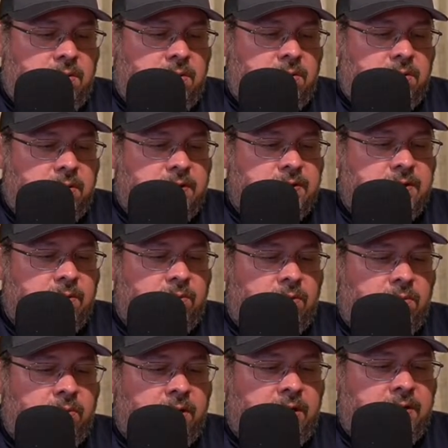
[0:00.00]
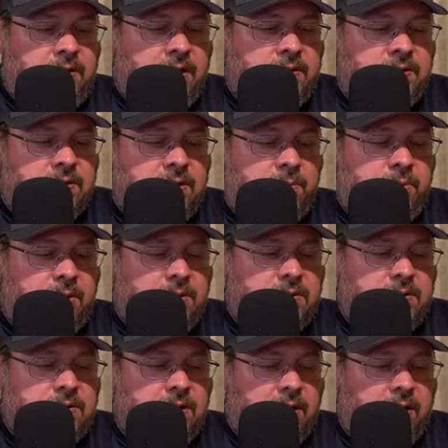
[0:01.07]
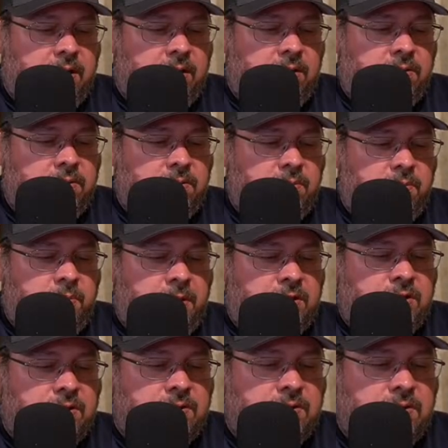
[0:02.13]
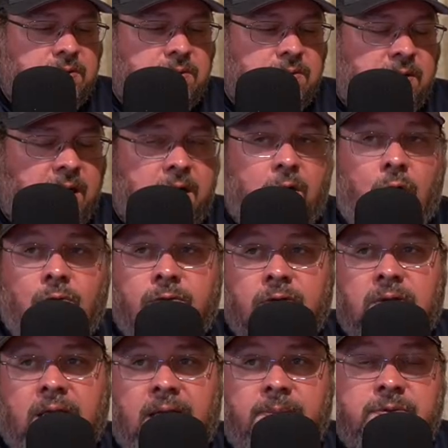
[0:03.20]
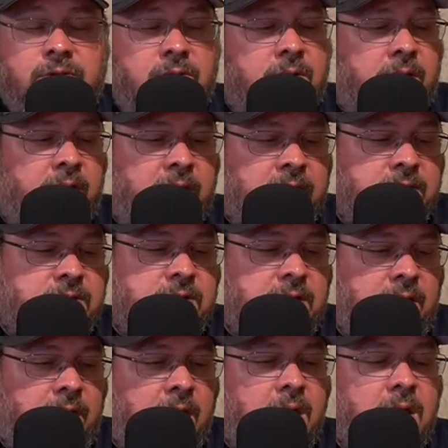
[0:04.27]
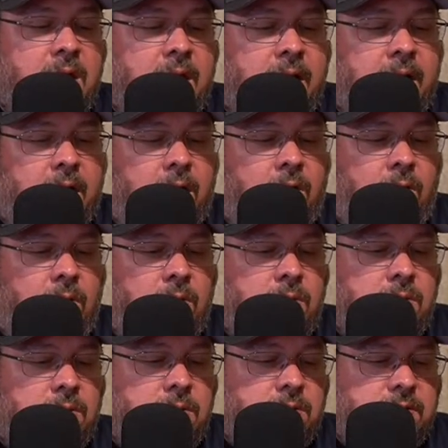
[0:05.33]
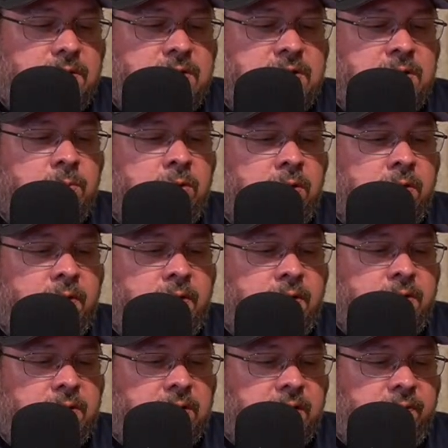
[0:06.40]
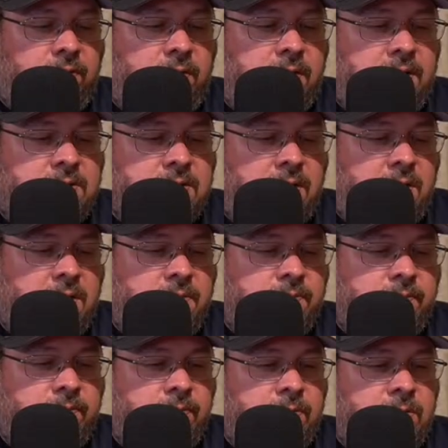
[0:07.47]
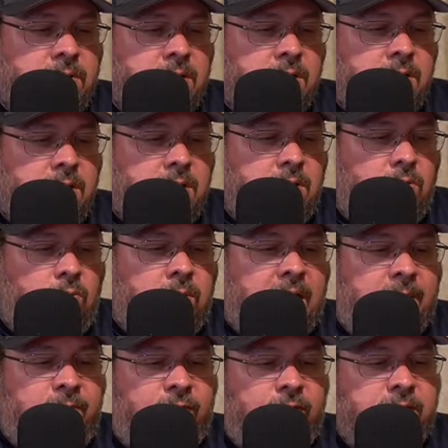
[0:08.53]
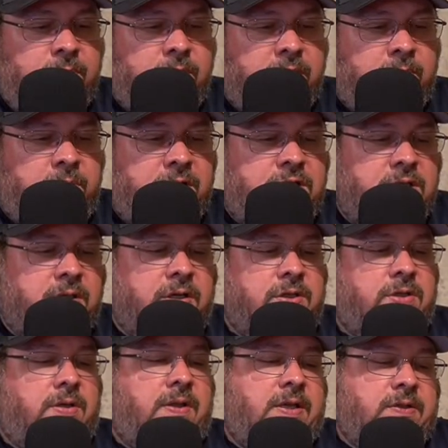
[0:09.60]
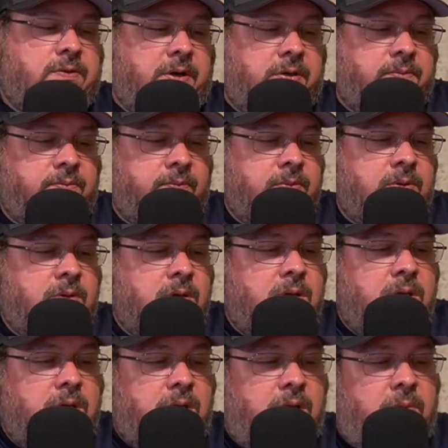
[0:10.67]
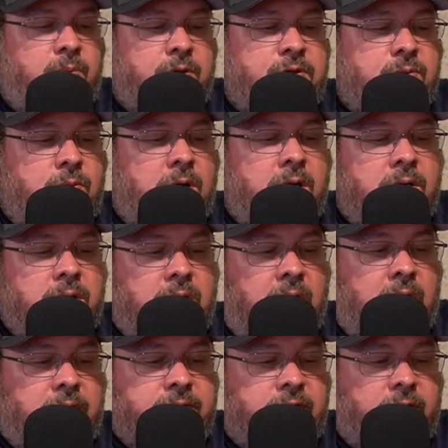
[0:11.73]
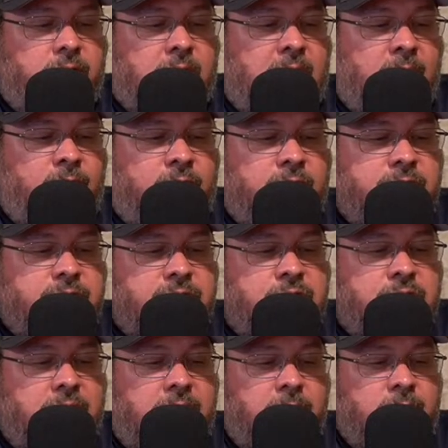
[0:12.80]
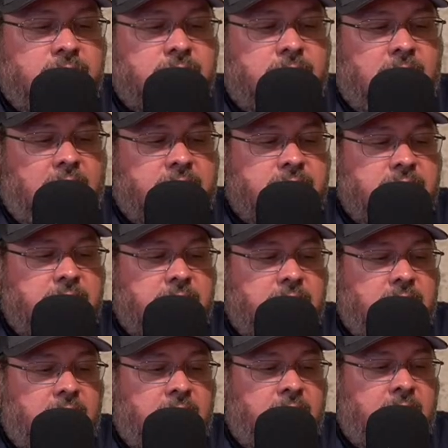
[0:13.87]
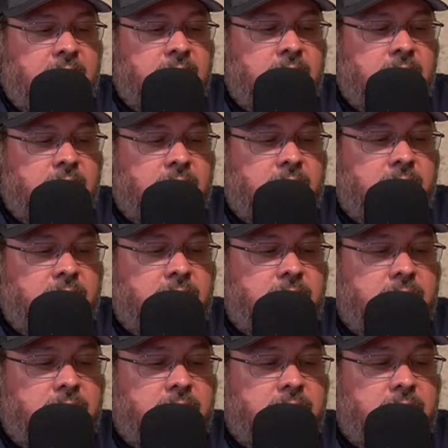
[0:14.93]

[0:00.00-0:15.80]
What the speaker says: Because what he does is he puts pitchers kind of overlap, so you can kind of see how similar their deliveries are. Rob Friedman, pitching ninja, that's right. He puts one DeGrom versus Jacob Mizorowski, and they look